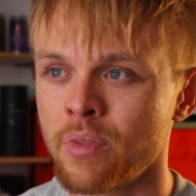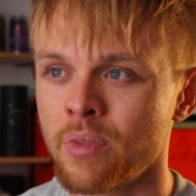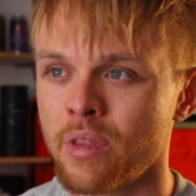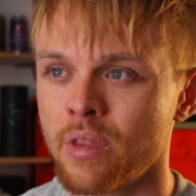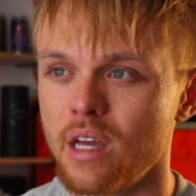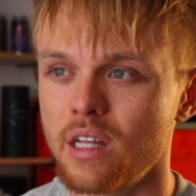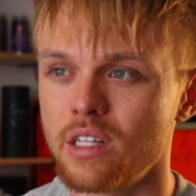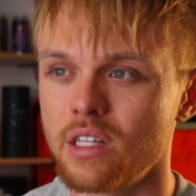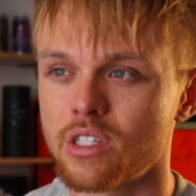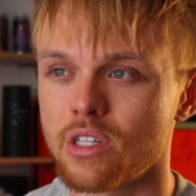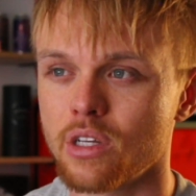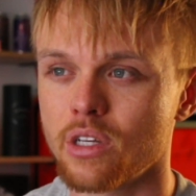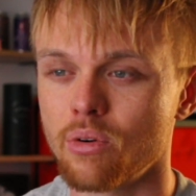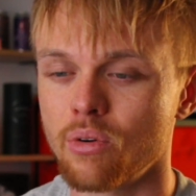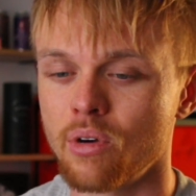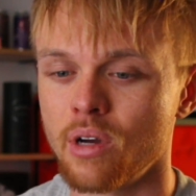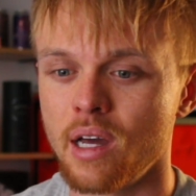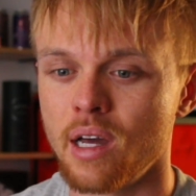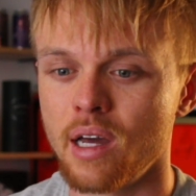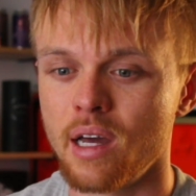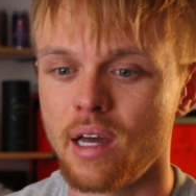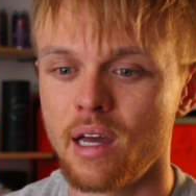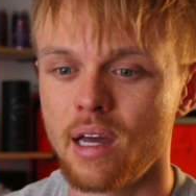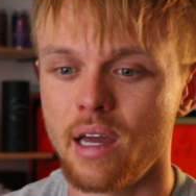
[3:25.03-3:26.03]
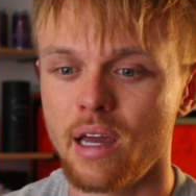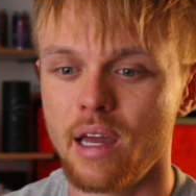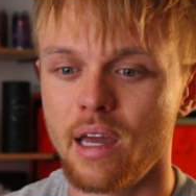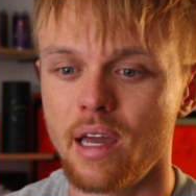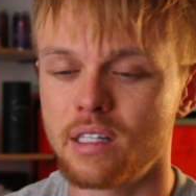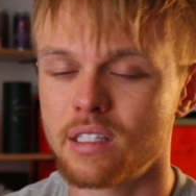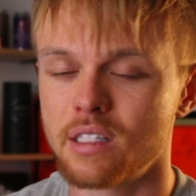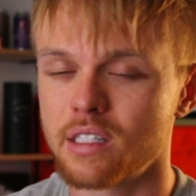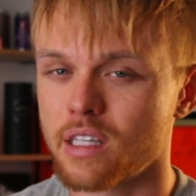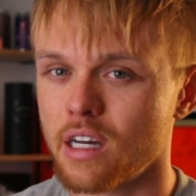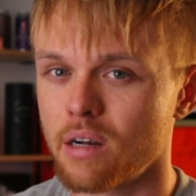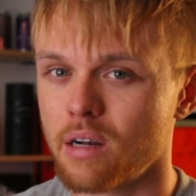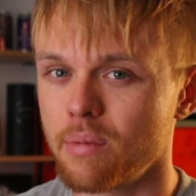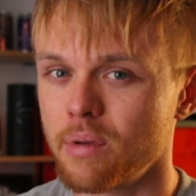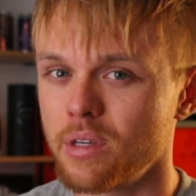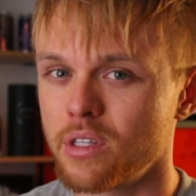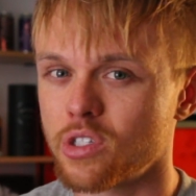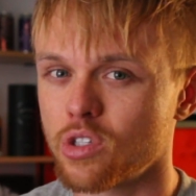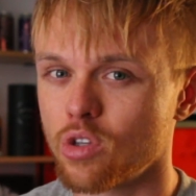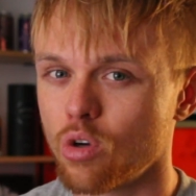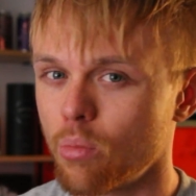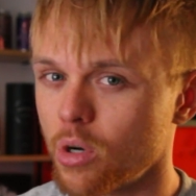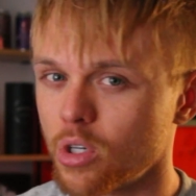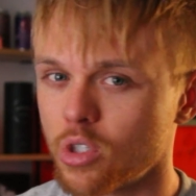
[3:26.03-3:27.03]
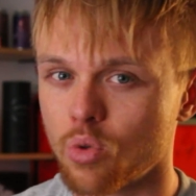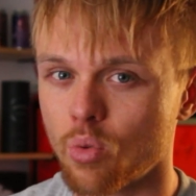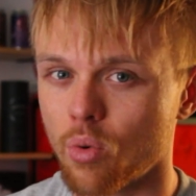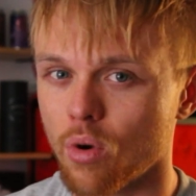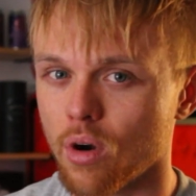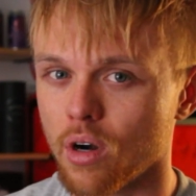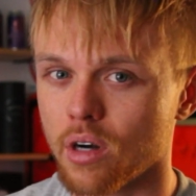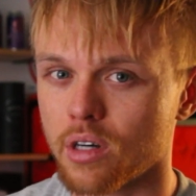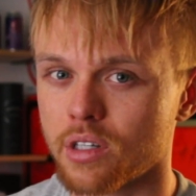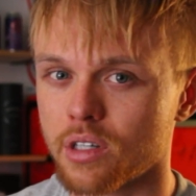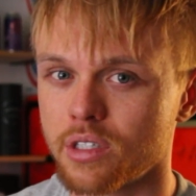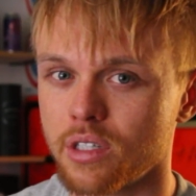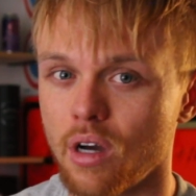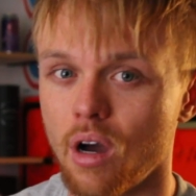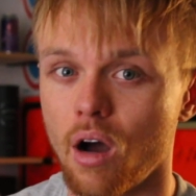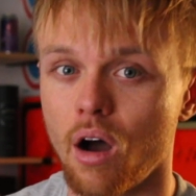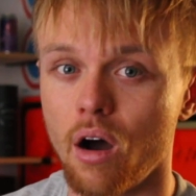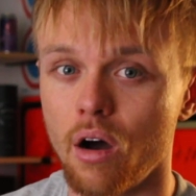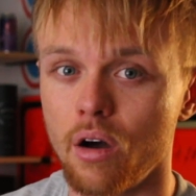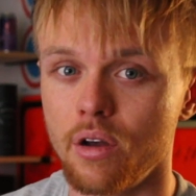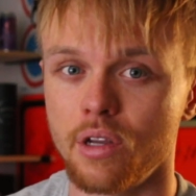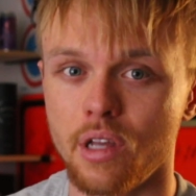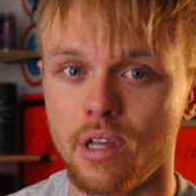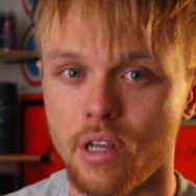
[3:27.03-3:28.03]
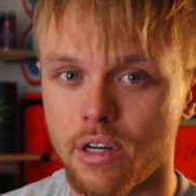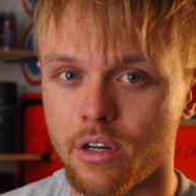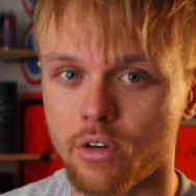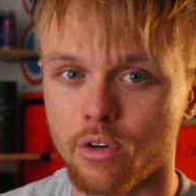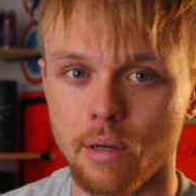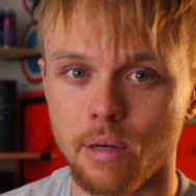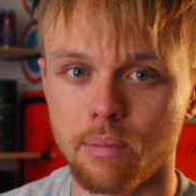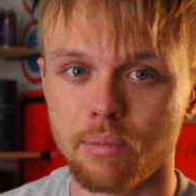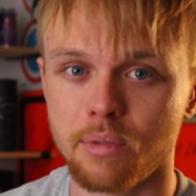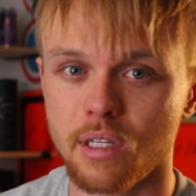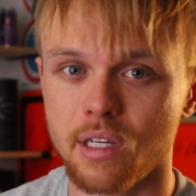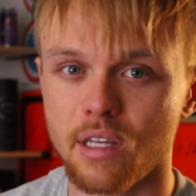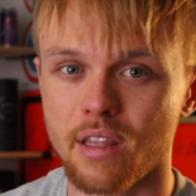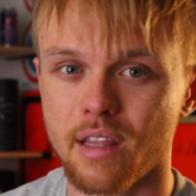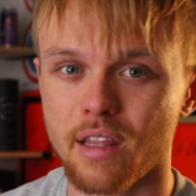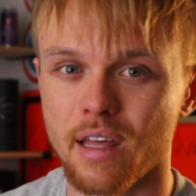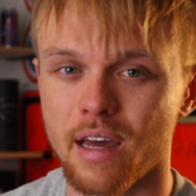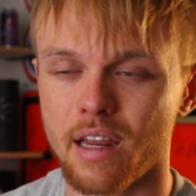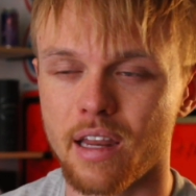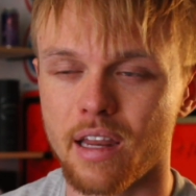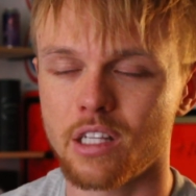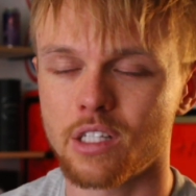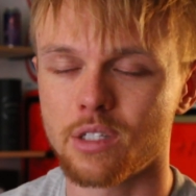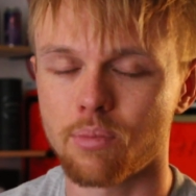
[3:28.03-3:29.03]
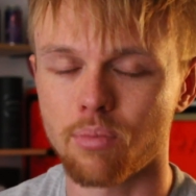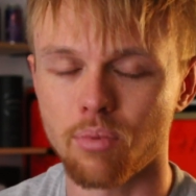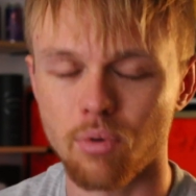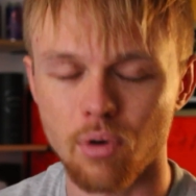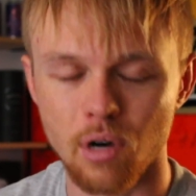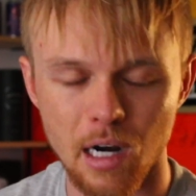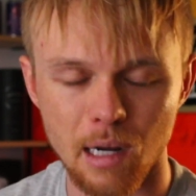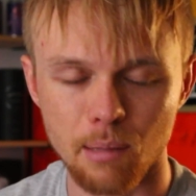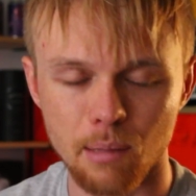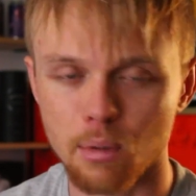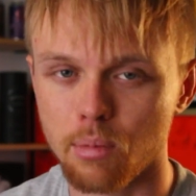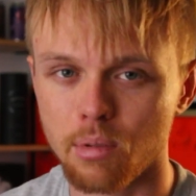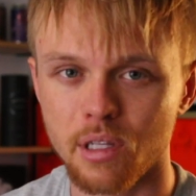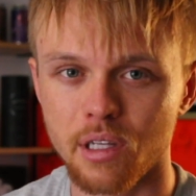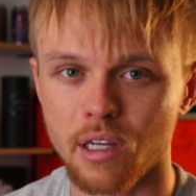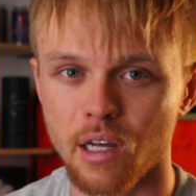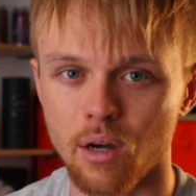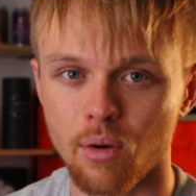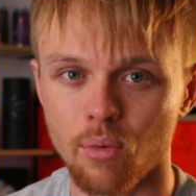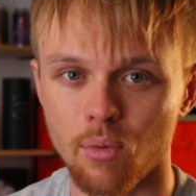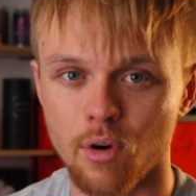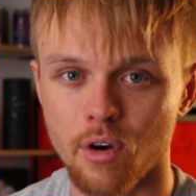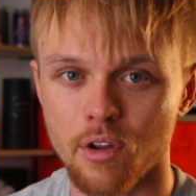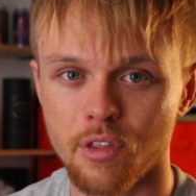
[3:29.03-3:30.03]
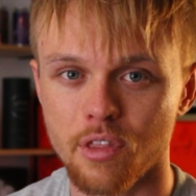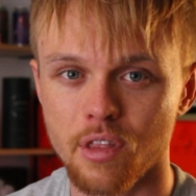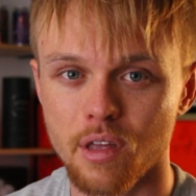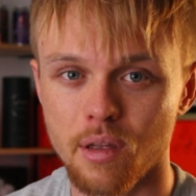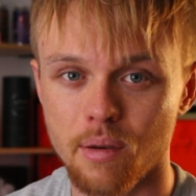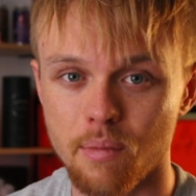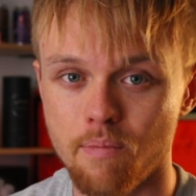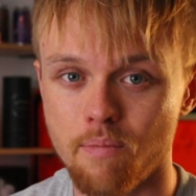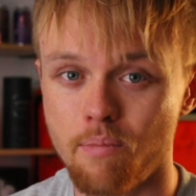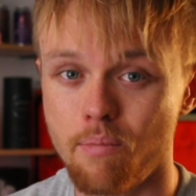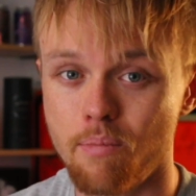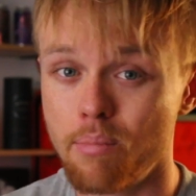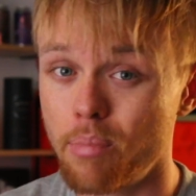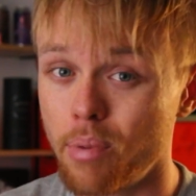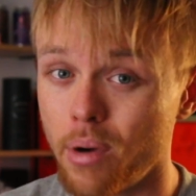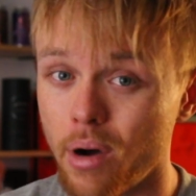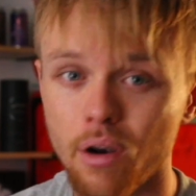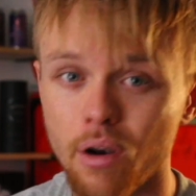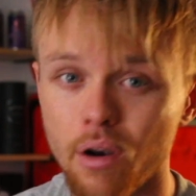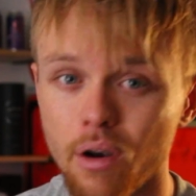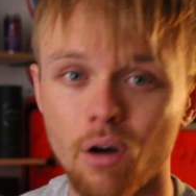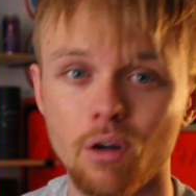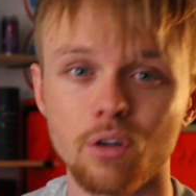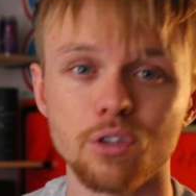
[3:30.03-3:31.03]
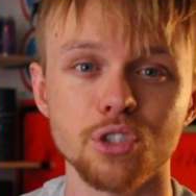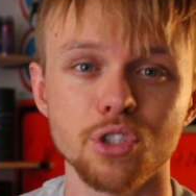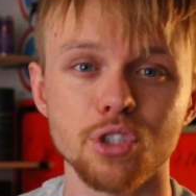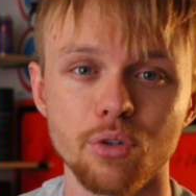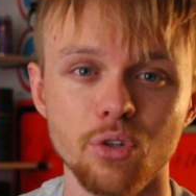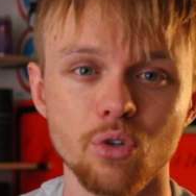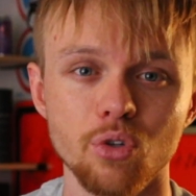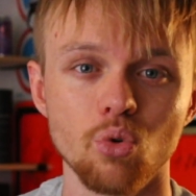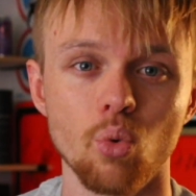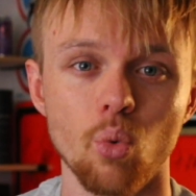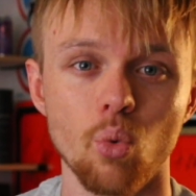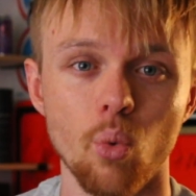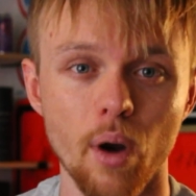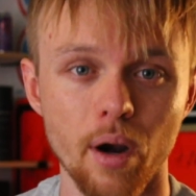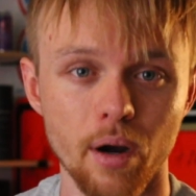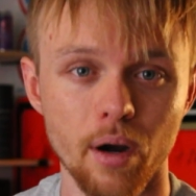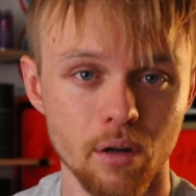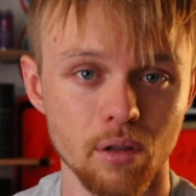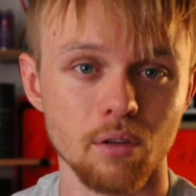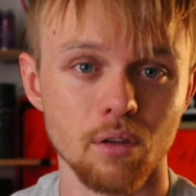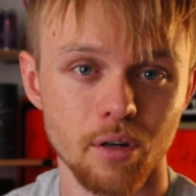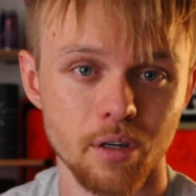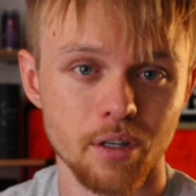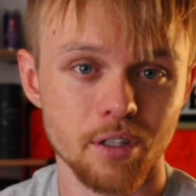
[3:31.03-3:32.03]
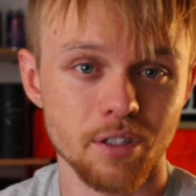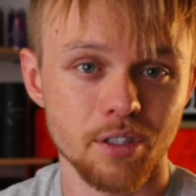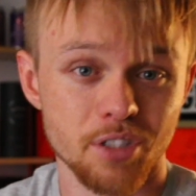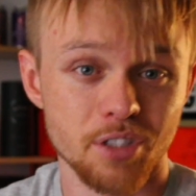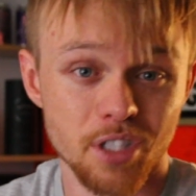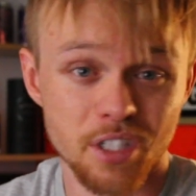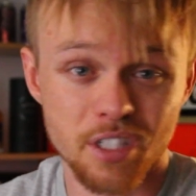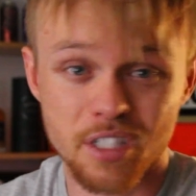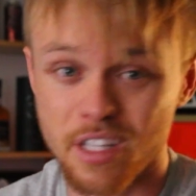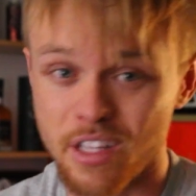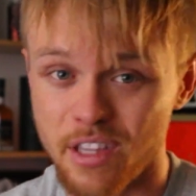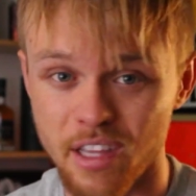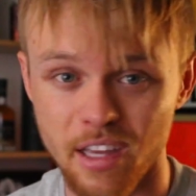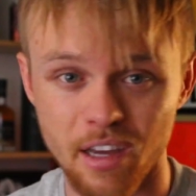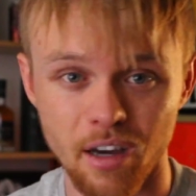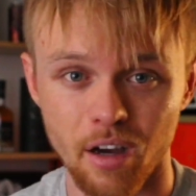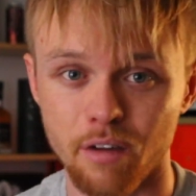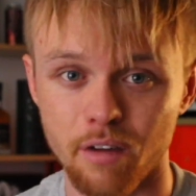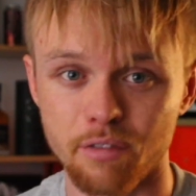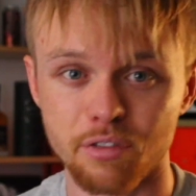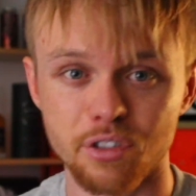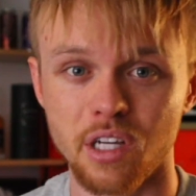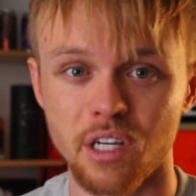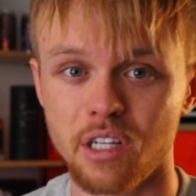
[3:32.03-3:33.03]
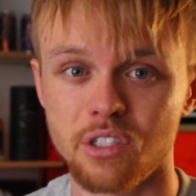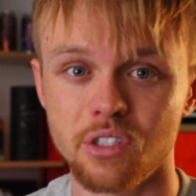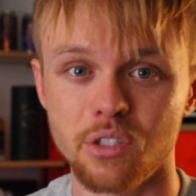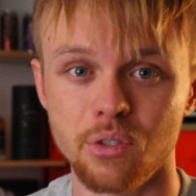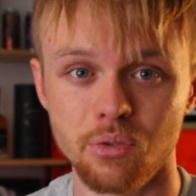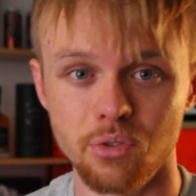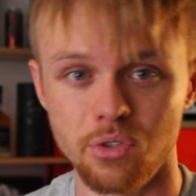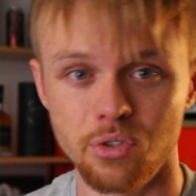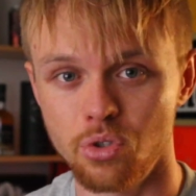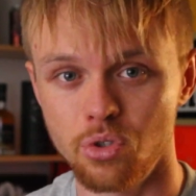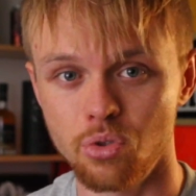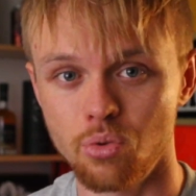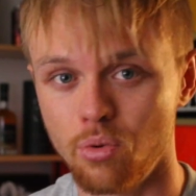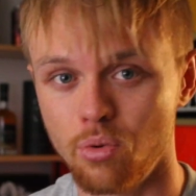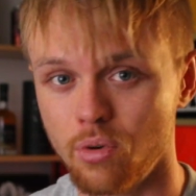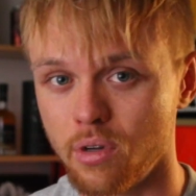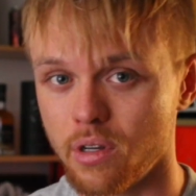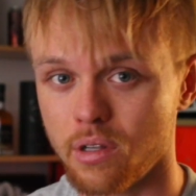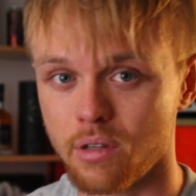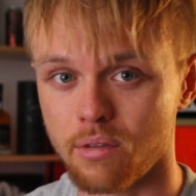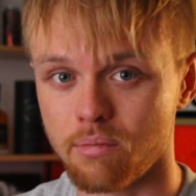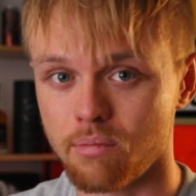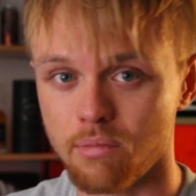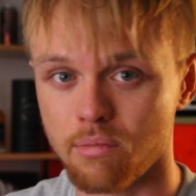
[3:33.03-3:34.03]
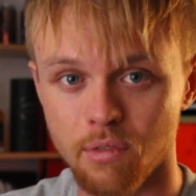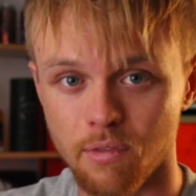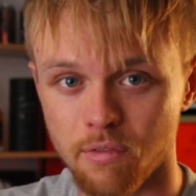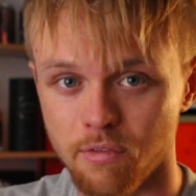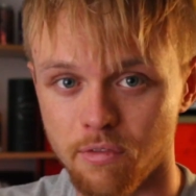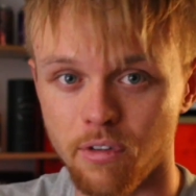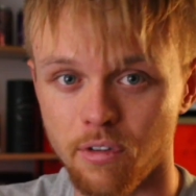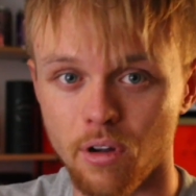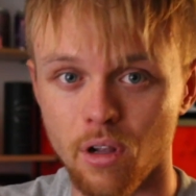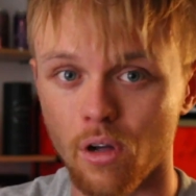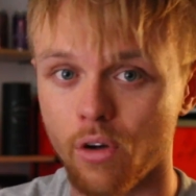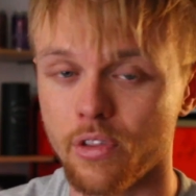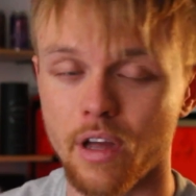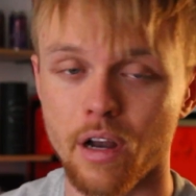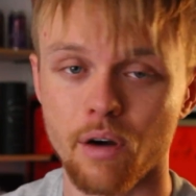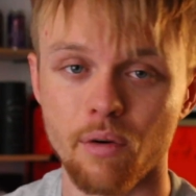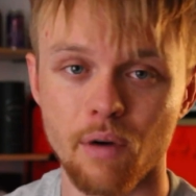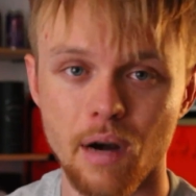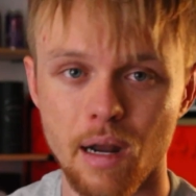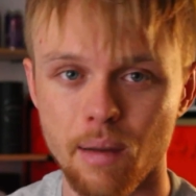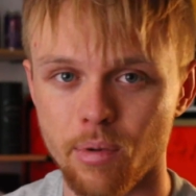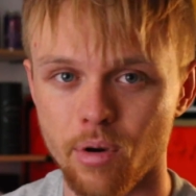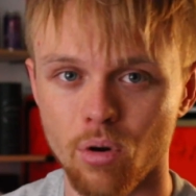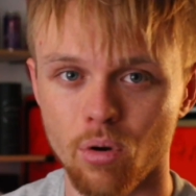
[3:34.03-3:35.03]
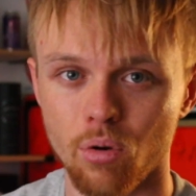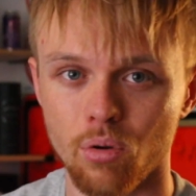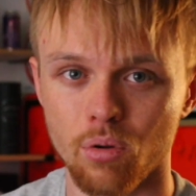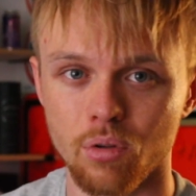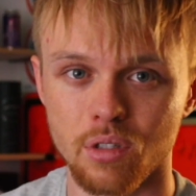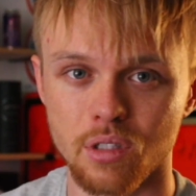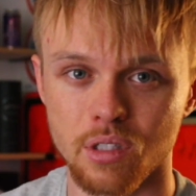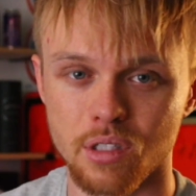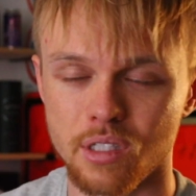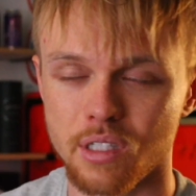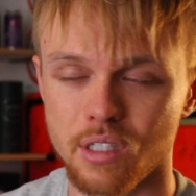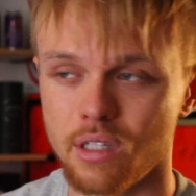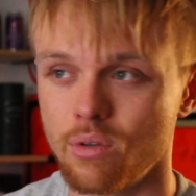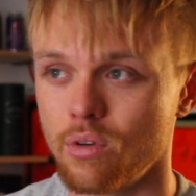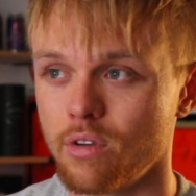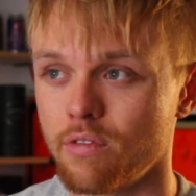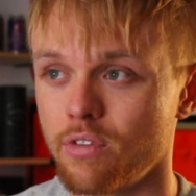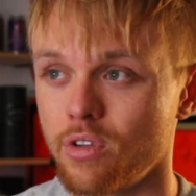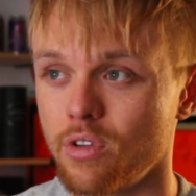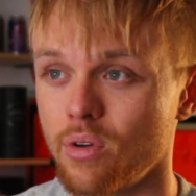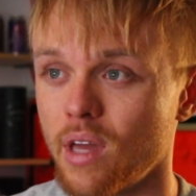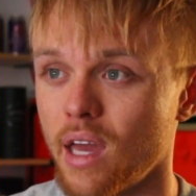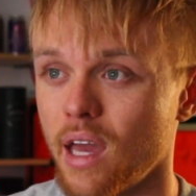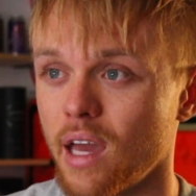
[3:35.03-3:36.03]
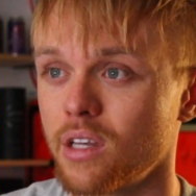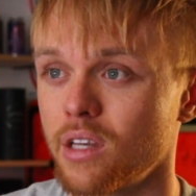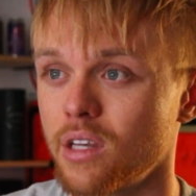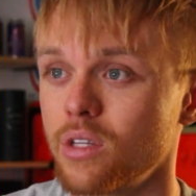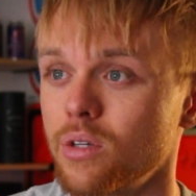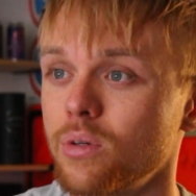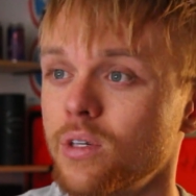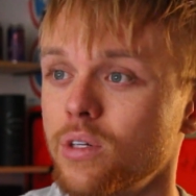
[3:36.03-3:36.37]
And so it's going to be so much work to unencrypt it that it's probably not worth it, but I'll show you where to look just in the off chance you do want to follow that rabbit hole and see if you can do